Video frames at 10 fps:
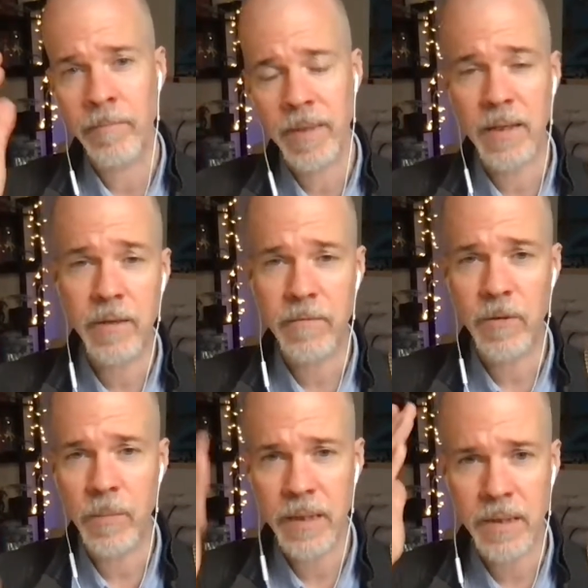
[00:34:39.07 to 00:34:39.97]
In a
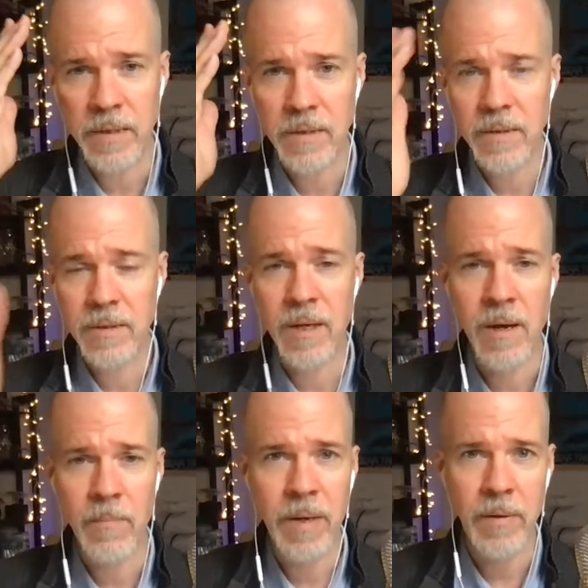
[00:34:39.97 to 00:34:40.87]
few minutes,
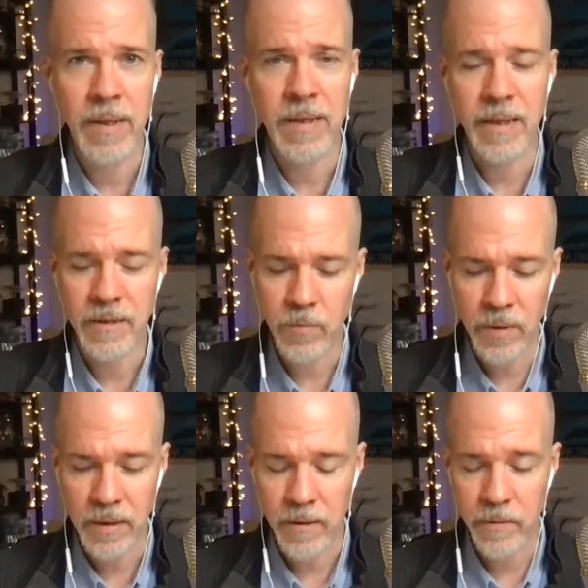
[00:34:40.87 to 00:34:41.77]
Tom Merritt next
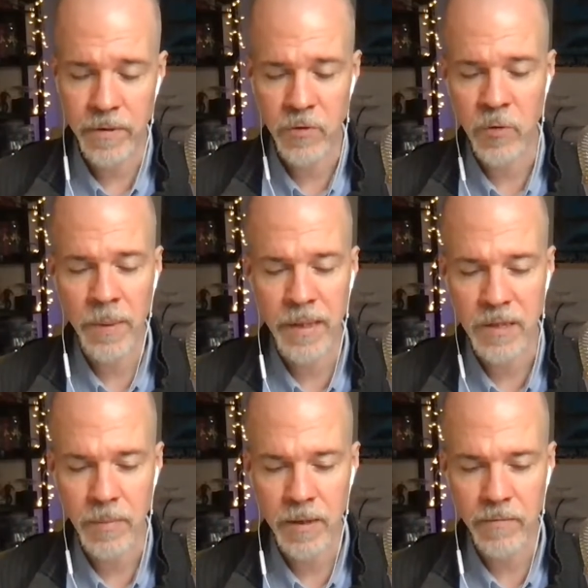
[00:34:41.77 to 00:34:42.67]
week. Always a
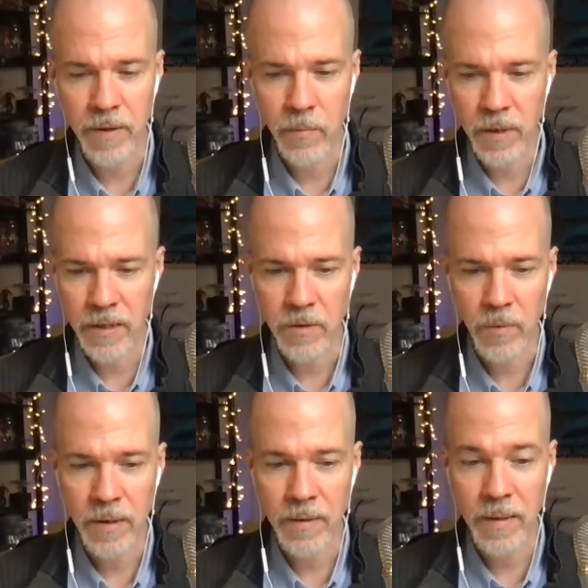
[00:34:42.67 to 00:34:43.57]
tremendous amount of fun when he's
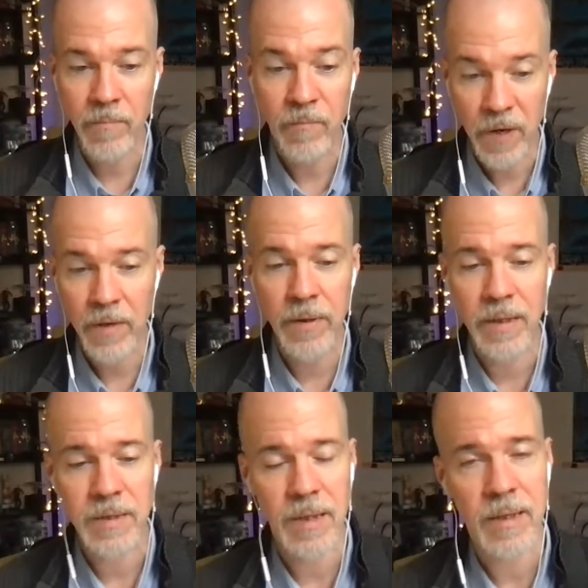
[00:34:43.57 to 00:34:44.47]
around. I'm very
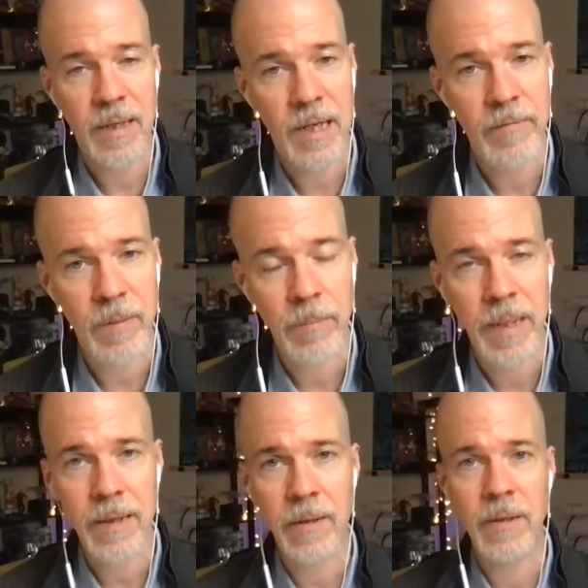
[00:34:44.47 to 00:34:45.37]
excited to have him
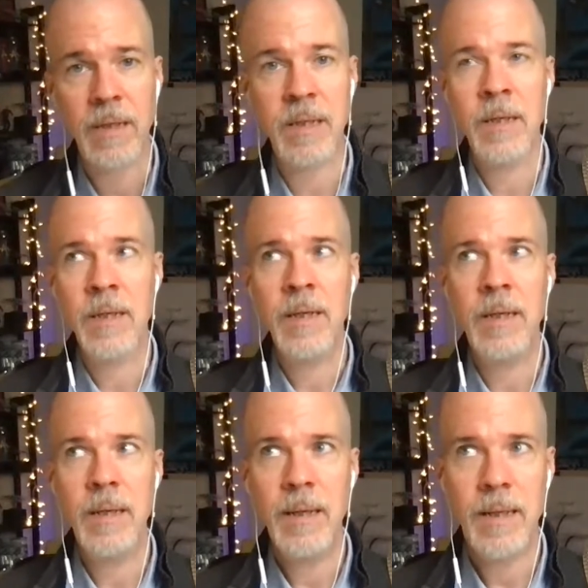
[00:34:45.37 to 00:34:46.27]
back on.
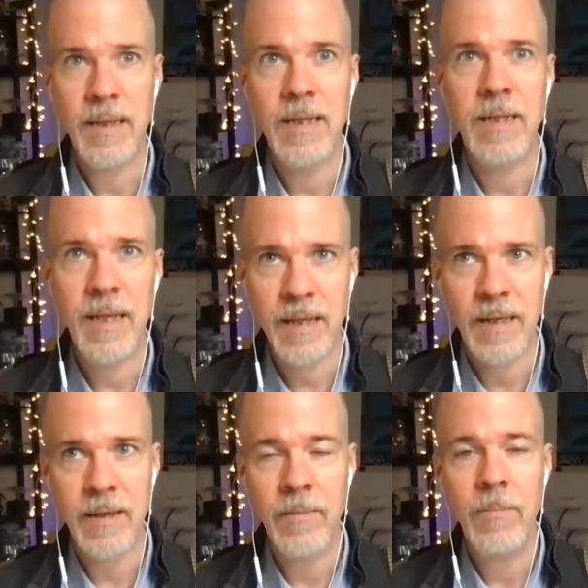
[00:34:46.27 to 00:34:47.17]
And then,
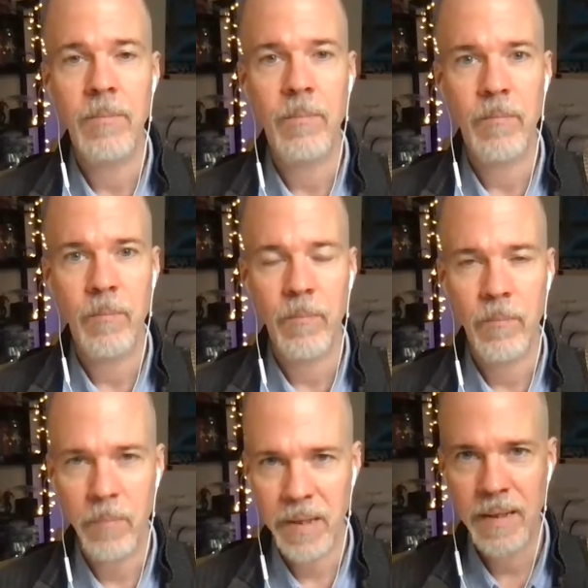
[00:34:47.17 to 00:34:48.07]
yeah,
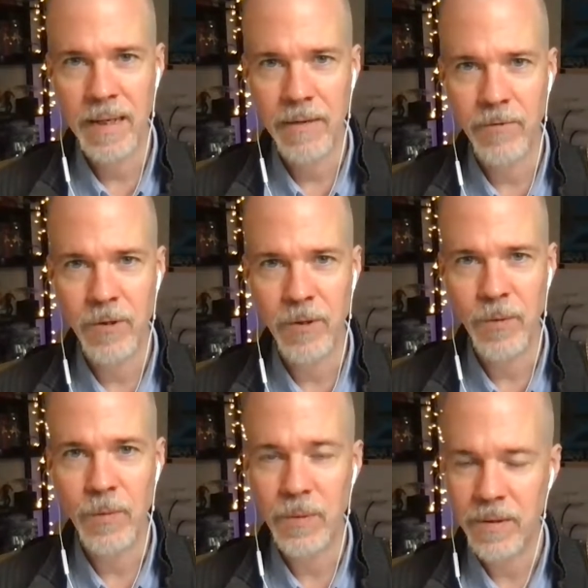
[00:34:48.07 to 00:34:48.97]
Monday
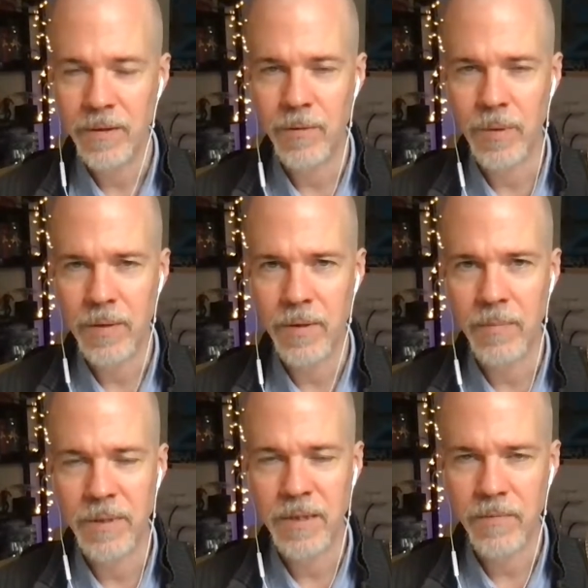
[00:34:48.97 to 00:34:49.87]
afternoon, 3:30
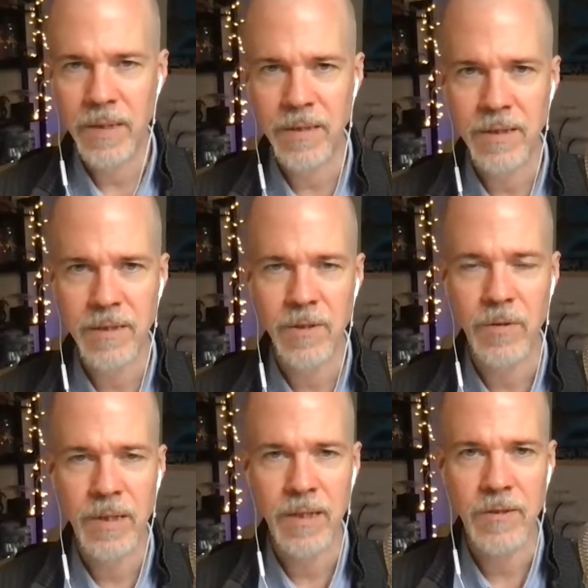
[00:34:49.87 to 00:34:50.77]
Pacific,
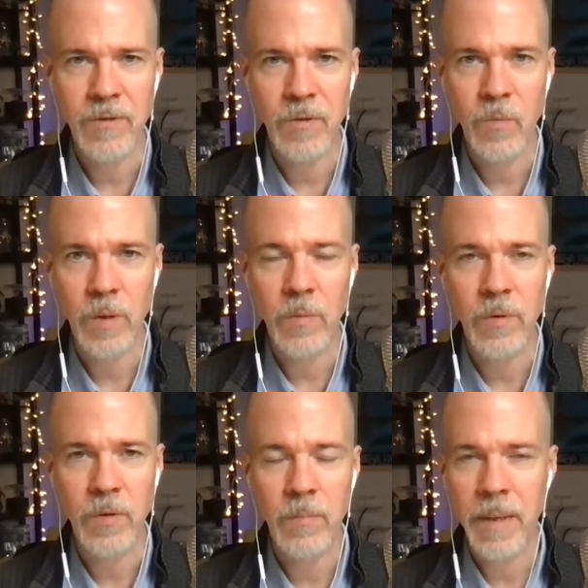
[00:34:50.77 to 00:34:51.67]
6:30 Eastern, we will
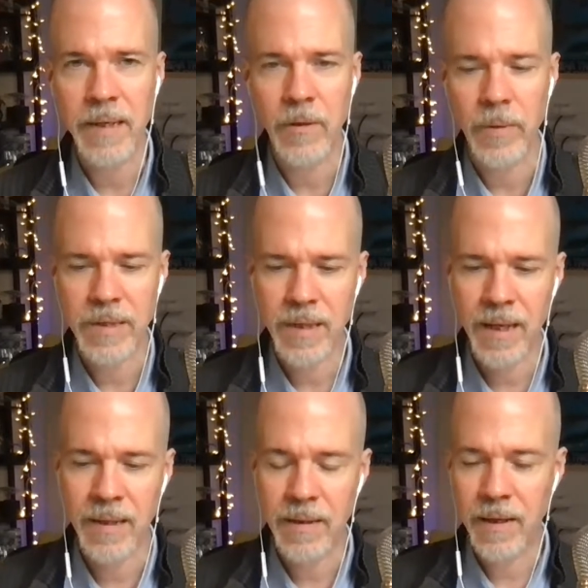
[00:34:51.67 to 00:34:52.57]
do Mac OS
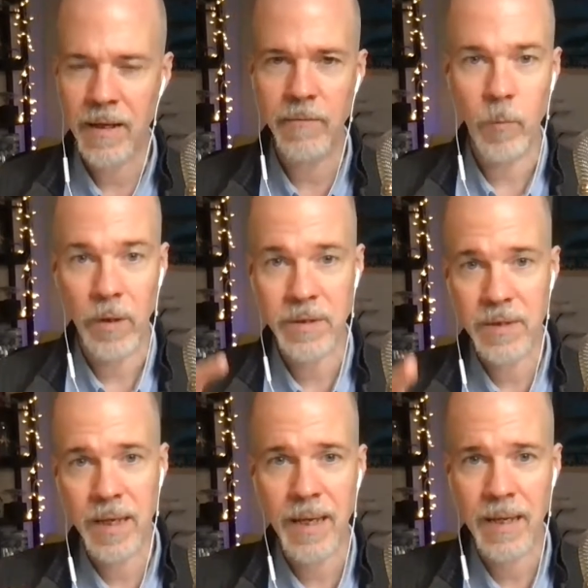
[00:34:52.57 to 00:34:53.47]
Ken Live once
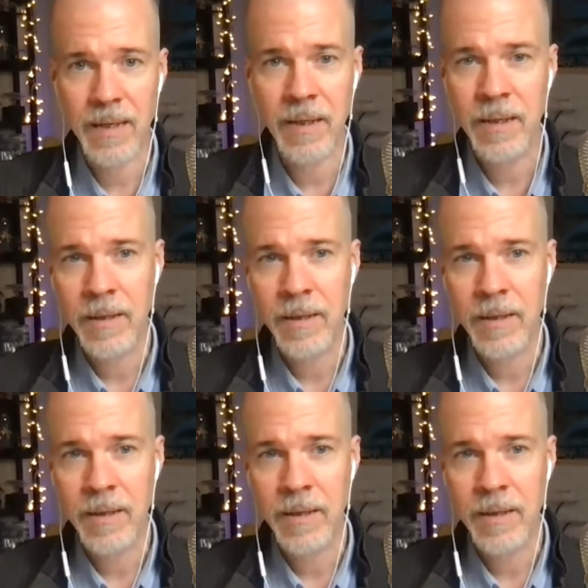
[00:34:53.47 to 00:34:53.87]
again.